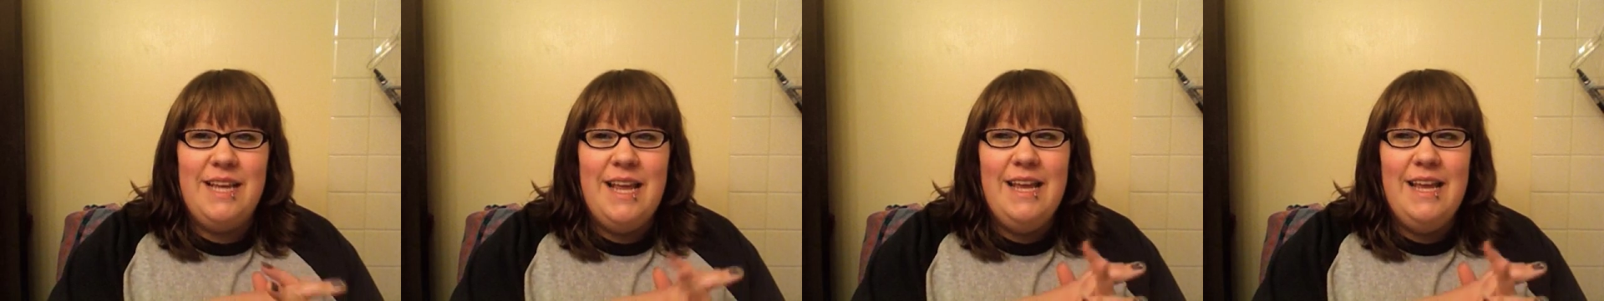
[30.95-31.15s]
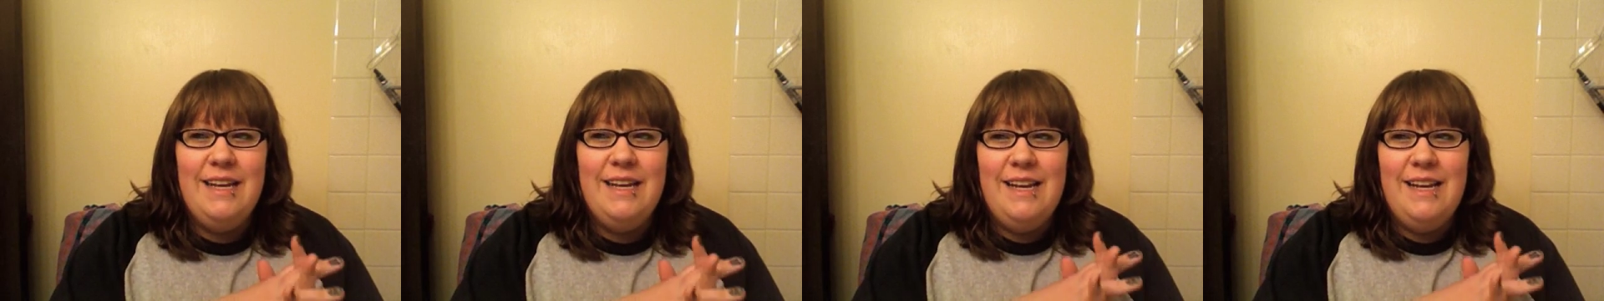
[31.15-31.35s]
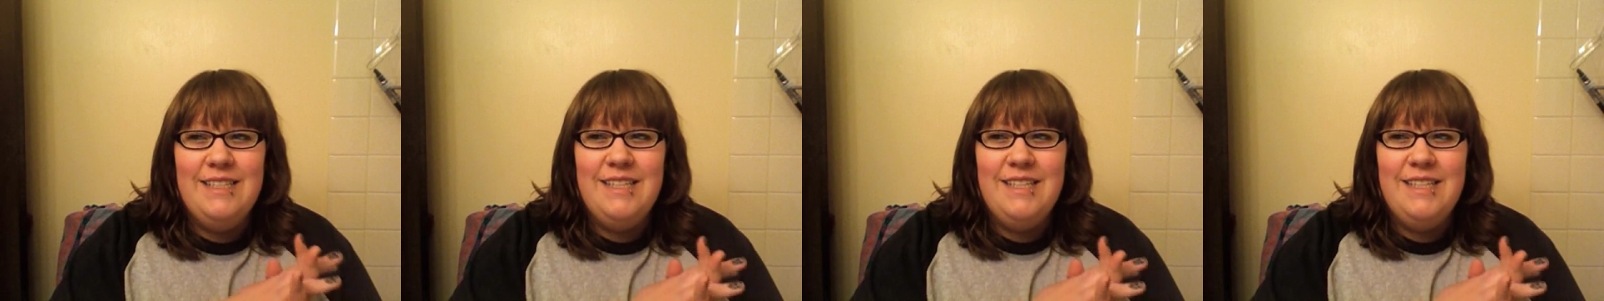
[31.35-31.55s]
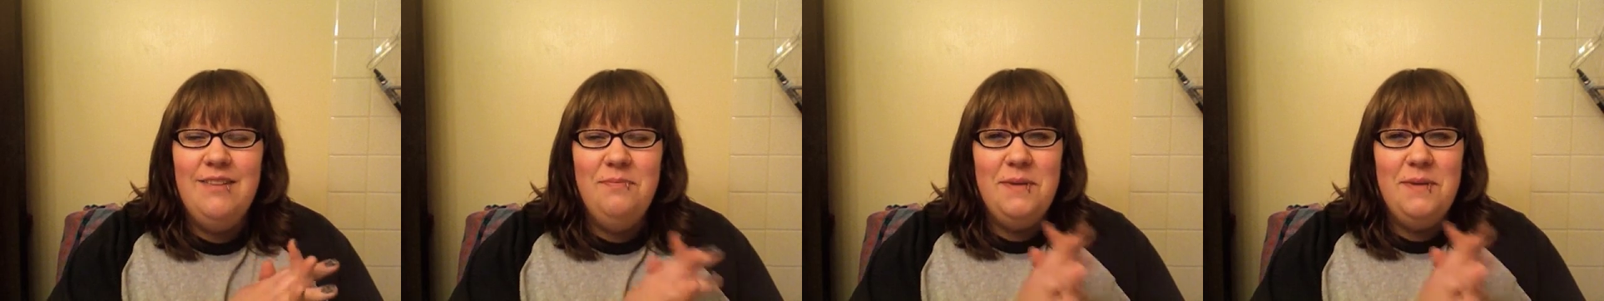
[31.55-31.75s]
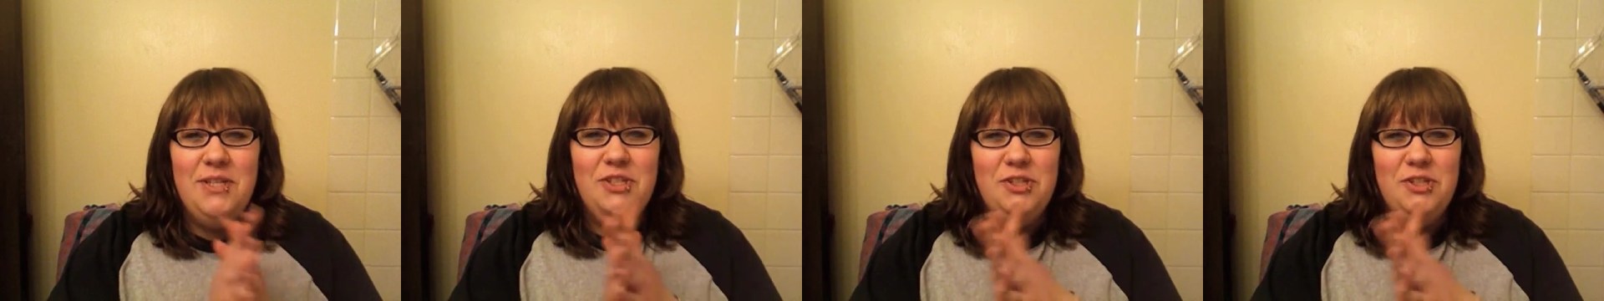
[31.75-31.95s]
And as I've
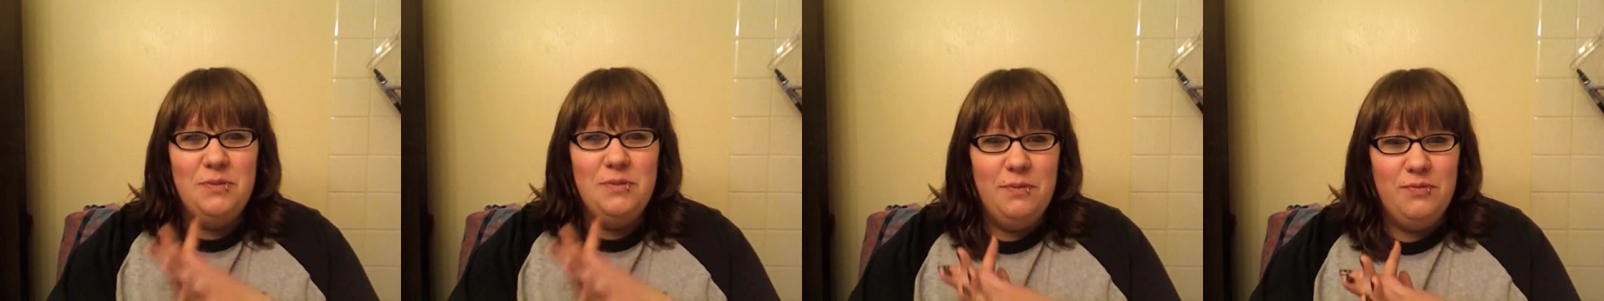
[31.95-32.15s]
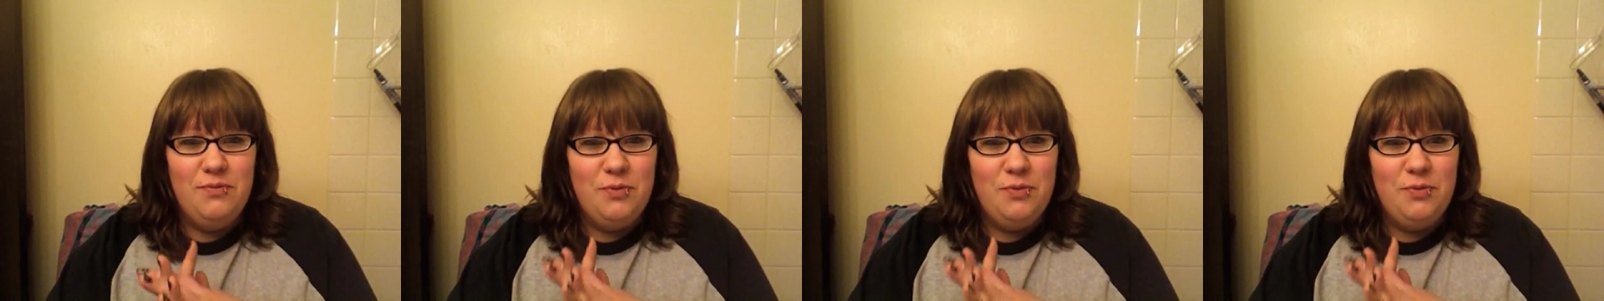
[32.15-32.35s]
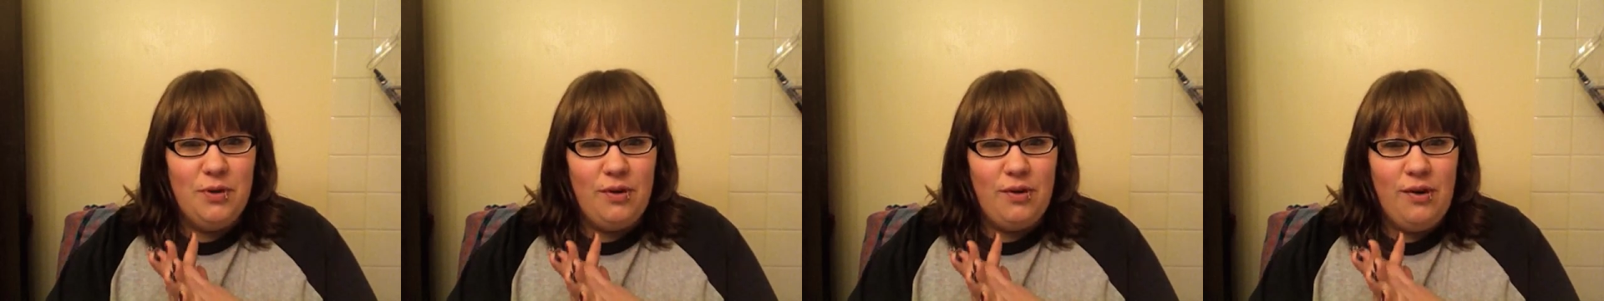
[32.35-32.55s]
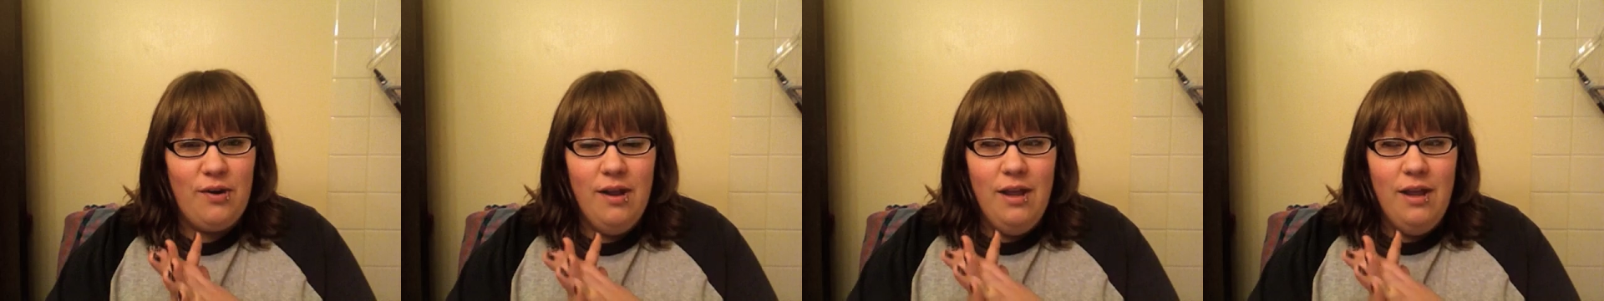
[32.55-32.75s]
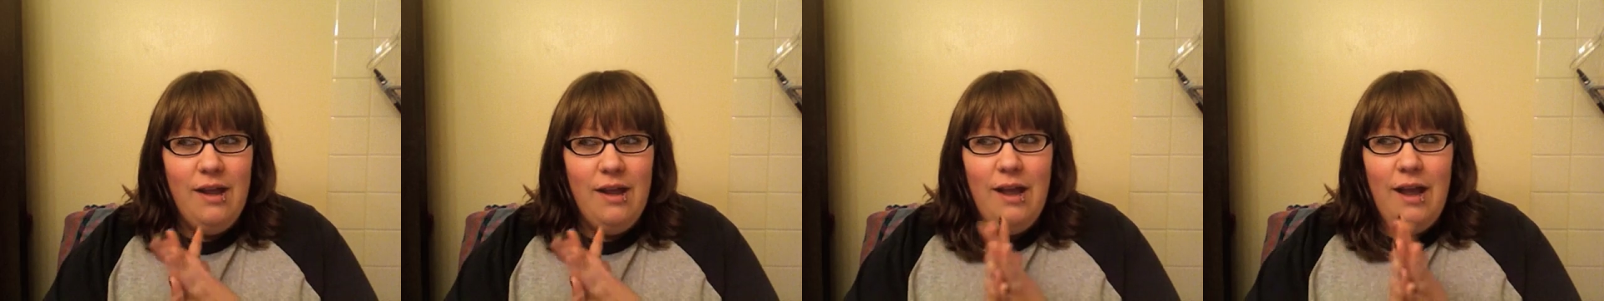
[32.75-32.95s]
mentioned before,
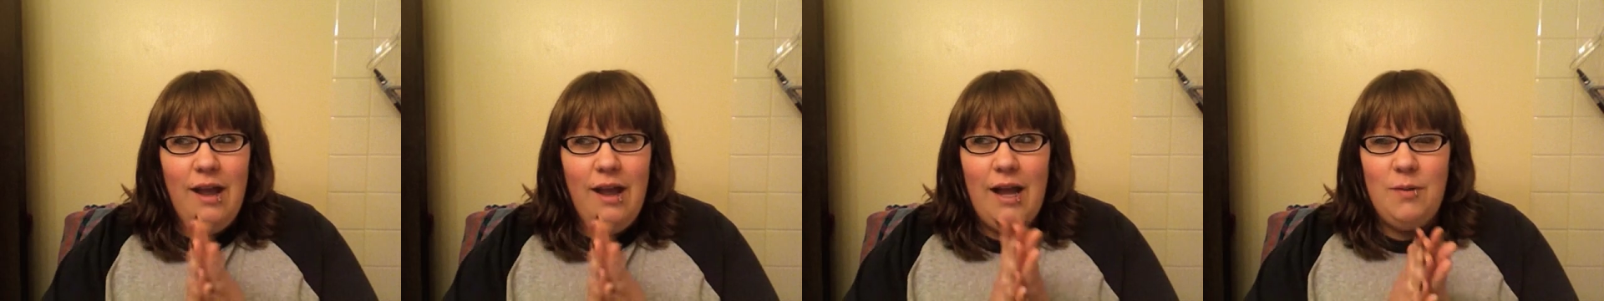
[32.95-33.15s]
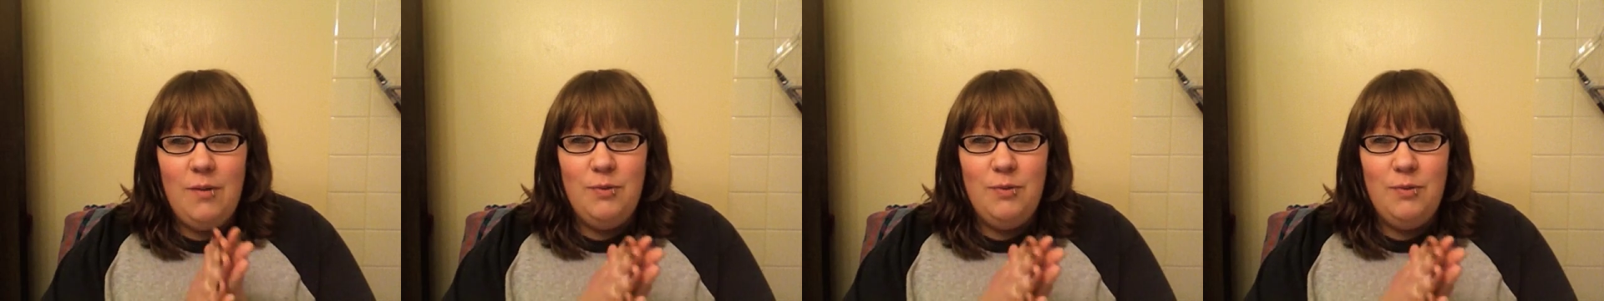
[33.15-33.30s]
I'm